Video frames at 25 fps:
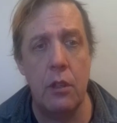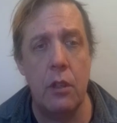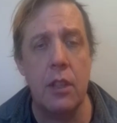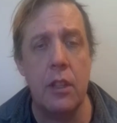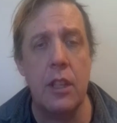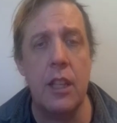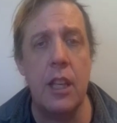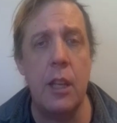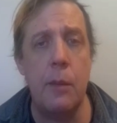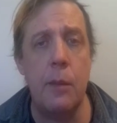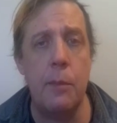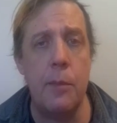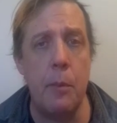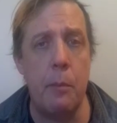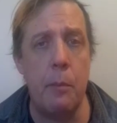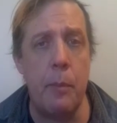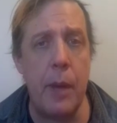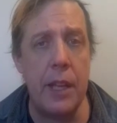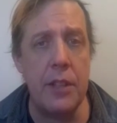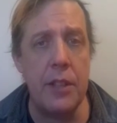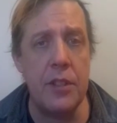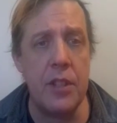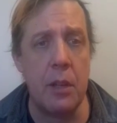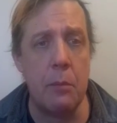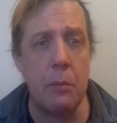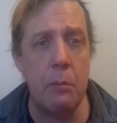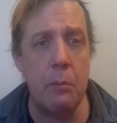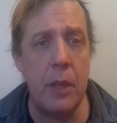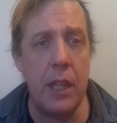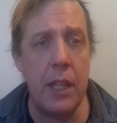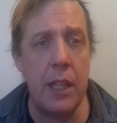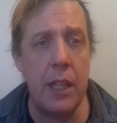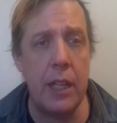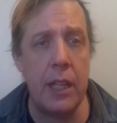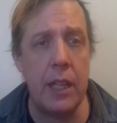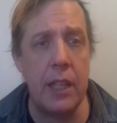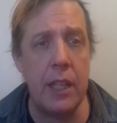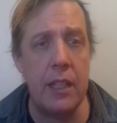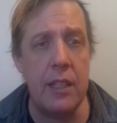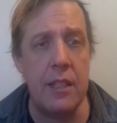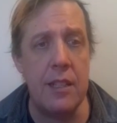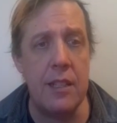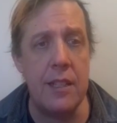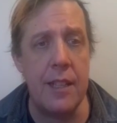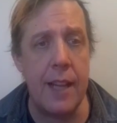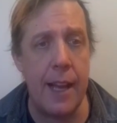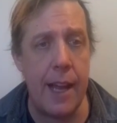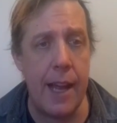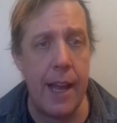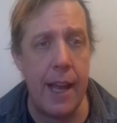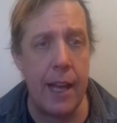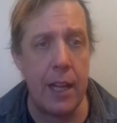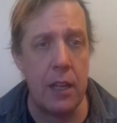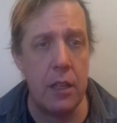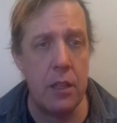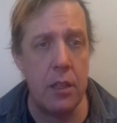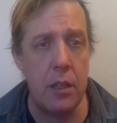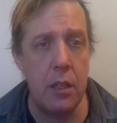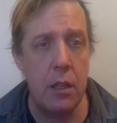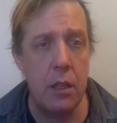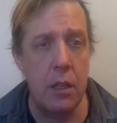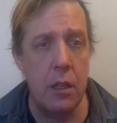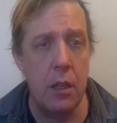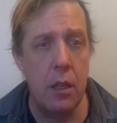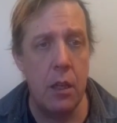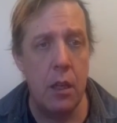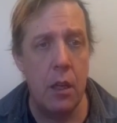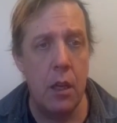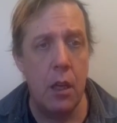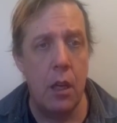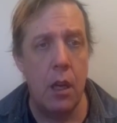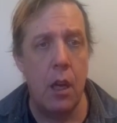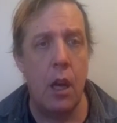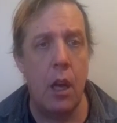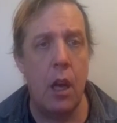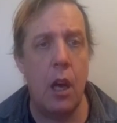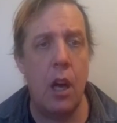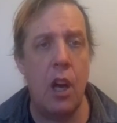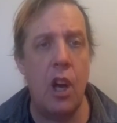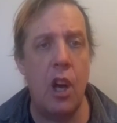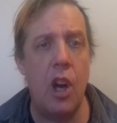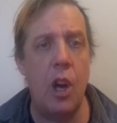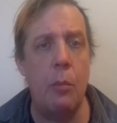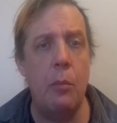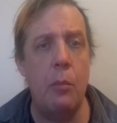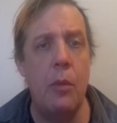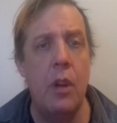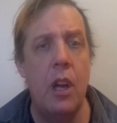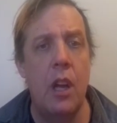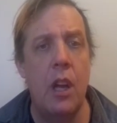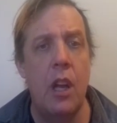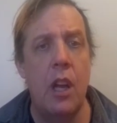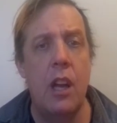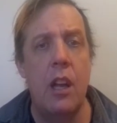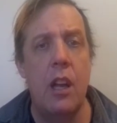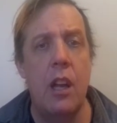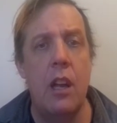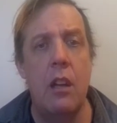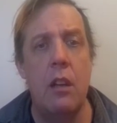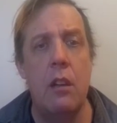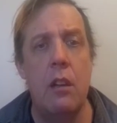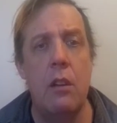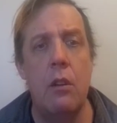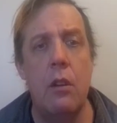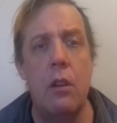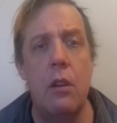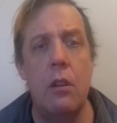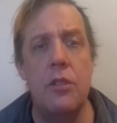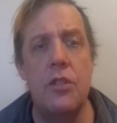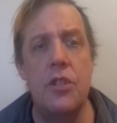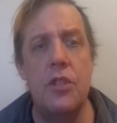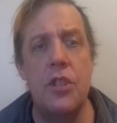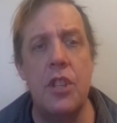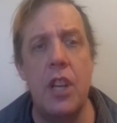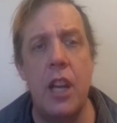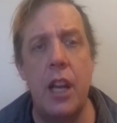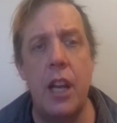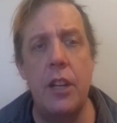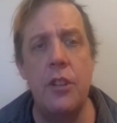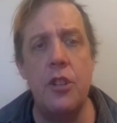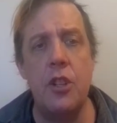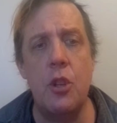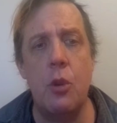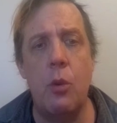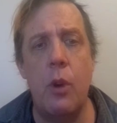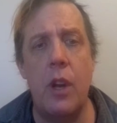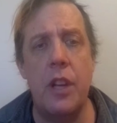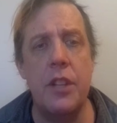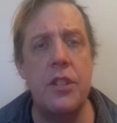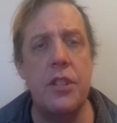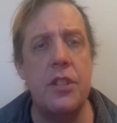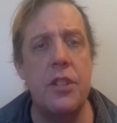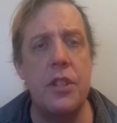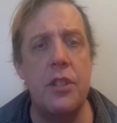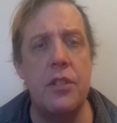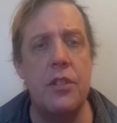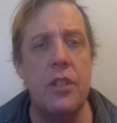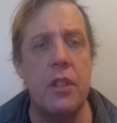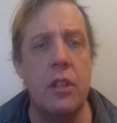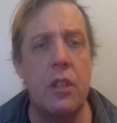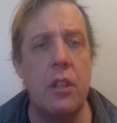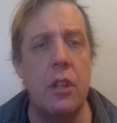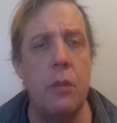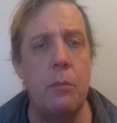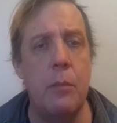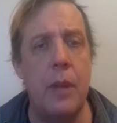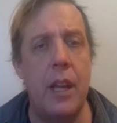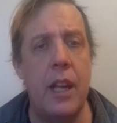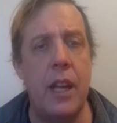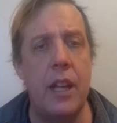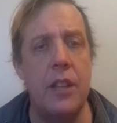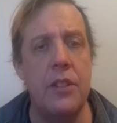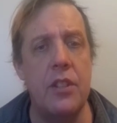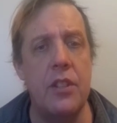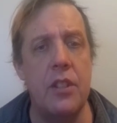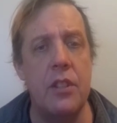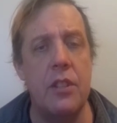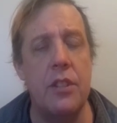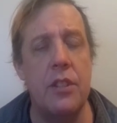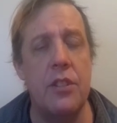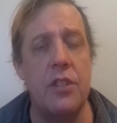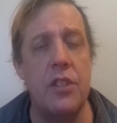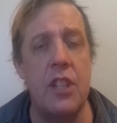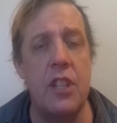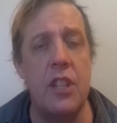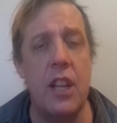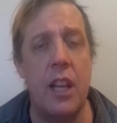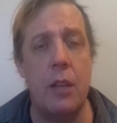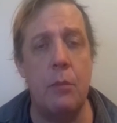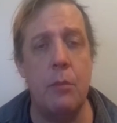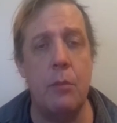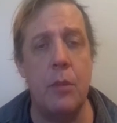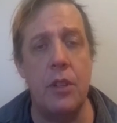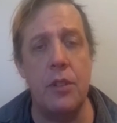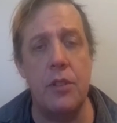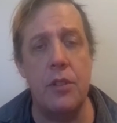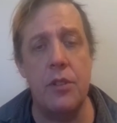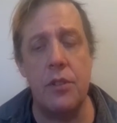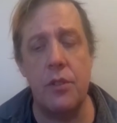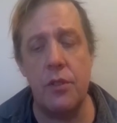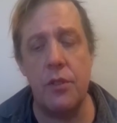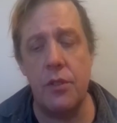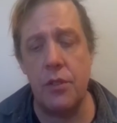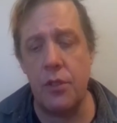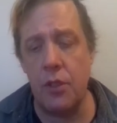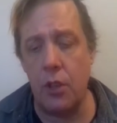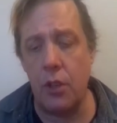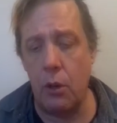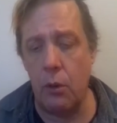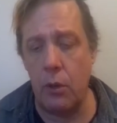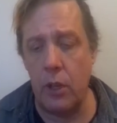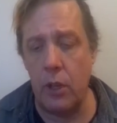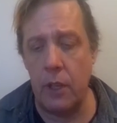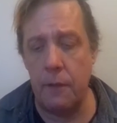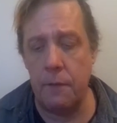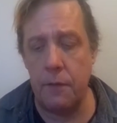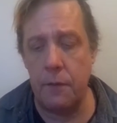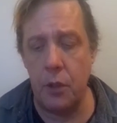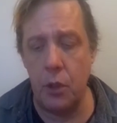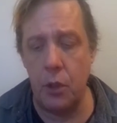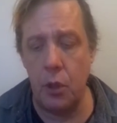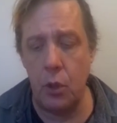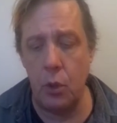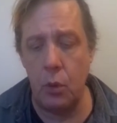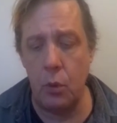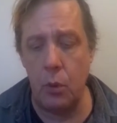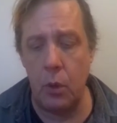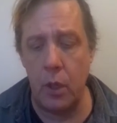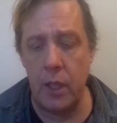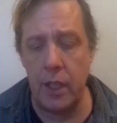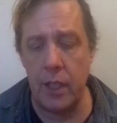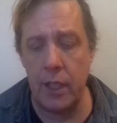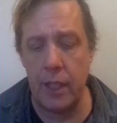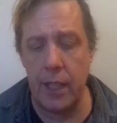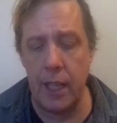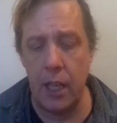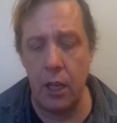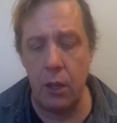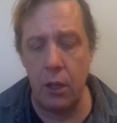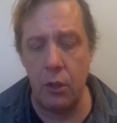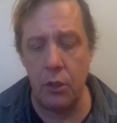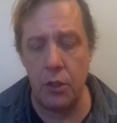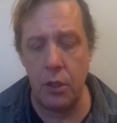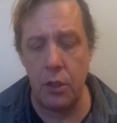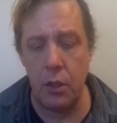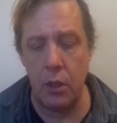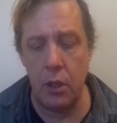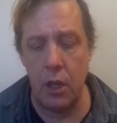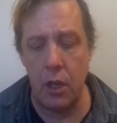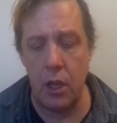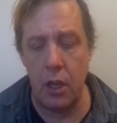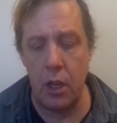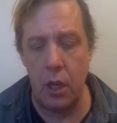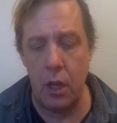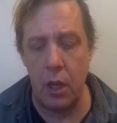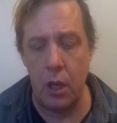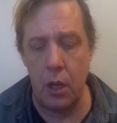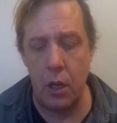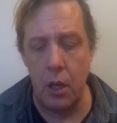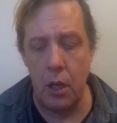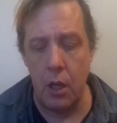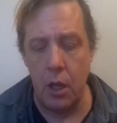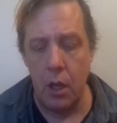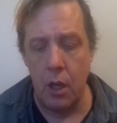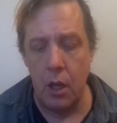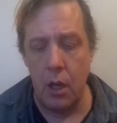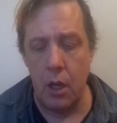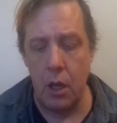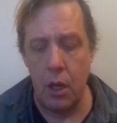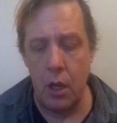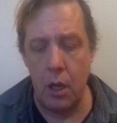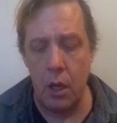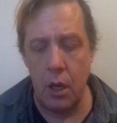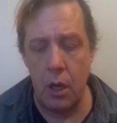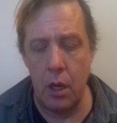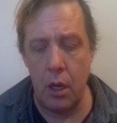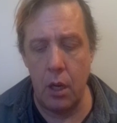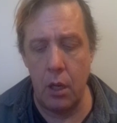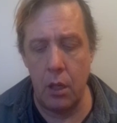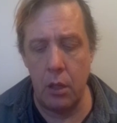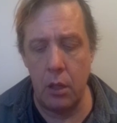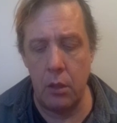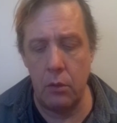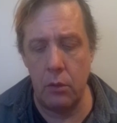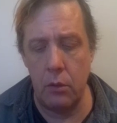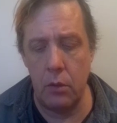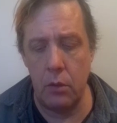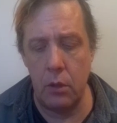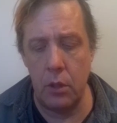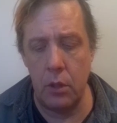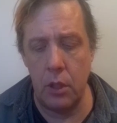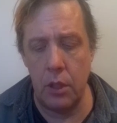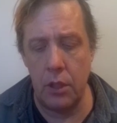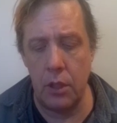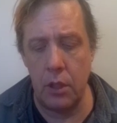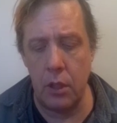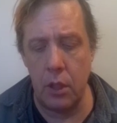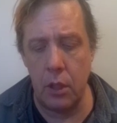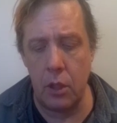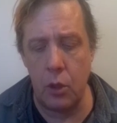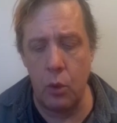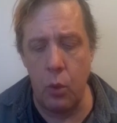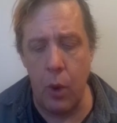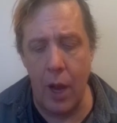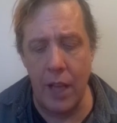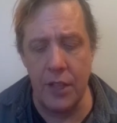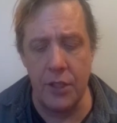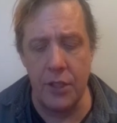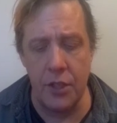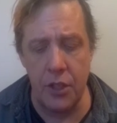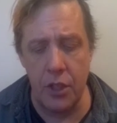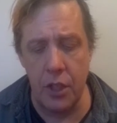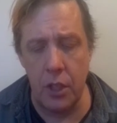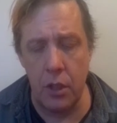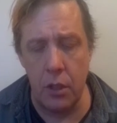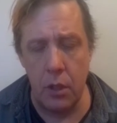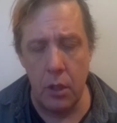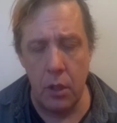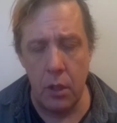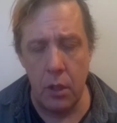keep the basic meaning intact, um, change questions and commands into statements. So if you encounter a, uh, uh, a, a question,